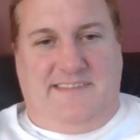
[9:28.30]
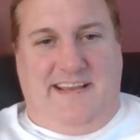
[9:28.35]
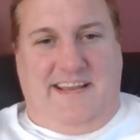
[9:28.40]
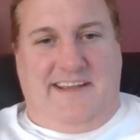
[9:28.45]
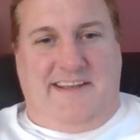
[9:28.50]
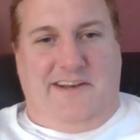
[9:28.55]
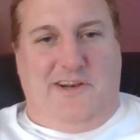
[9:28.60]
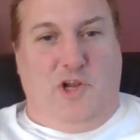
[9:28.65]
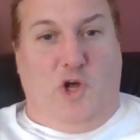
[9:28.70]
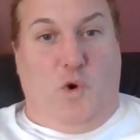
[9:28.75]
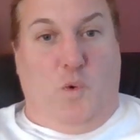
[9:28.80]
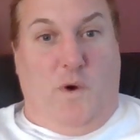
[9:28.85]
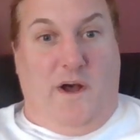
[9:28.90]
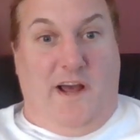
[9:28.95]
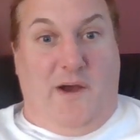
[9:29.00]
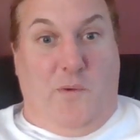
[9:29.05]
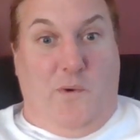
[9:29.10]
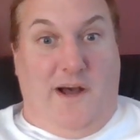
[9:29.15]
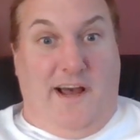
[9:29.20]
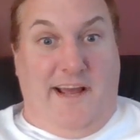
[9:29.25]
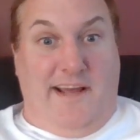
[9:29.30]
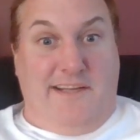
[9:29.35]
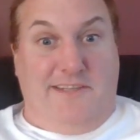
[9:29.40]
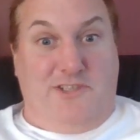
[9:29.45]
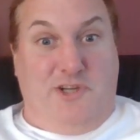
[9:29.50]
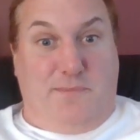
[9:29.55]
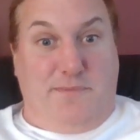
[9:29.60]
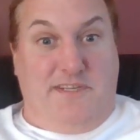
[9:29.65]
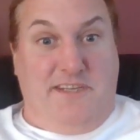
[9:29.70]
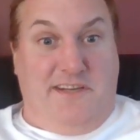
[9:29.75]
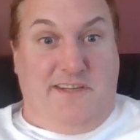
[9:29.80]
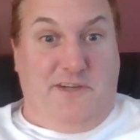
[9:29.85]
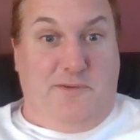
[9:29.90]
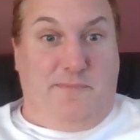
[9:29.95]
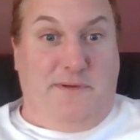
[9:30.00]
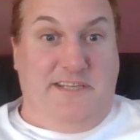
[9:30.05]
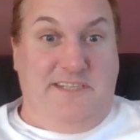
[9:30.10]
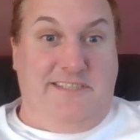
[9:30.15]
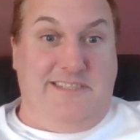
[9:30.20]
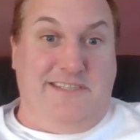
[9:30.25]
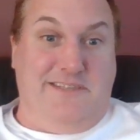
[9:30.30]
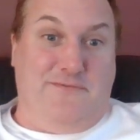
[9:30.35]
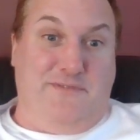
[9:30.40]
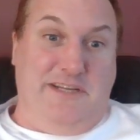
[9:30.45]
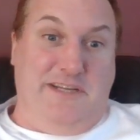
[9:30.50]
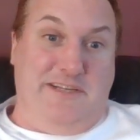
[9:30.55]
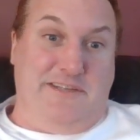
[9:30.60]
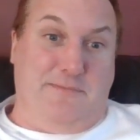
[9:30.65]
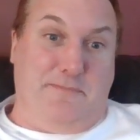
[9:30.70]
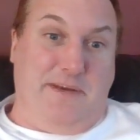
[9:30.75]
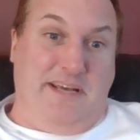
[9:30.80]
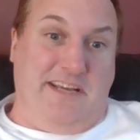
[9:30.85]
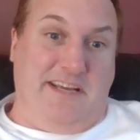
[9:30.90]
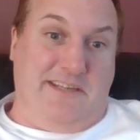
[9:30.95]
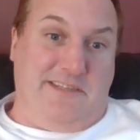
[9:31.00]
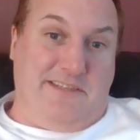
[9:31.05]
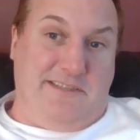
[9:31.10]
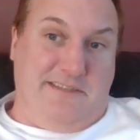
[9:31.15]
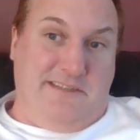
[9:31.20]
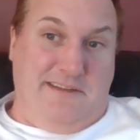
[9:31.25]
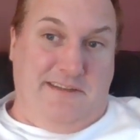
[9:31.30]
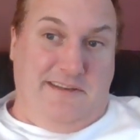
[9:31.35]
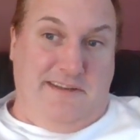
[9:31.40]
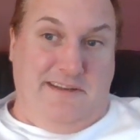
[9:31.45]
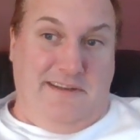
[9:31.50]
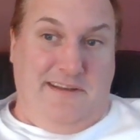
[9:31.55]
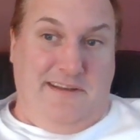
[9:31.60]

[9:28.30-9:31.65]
take it a long way away, chopped into little pieces, feed it to pigs.